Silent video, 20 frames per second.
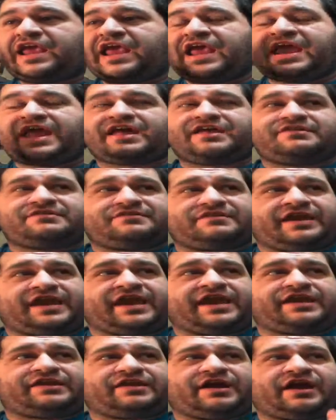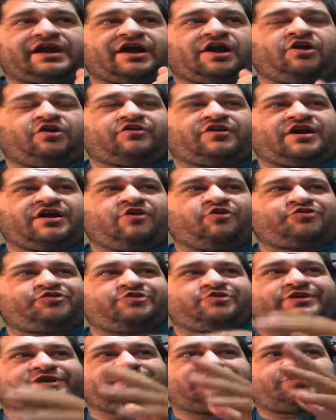And I
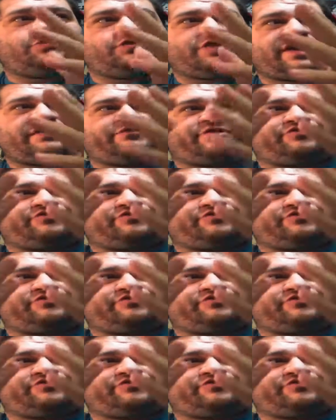also can do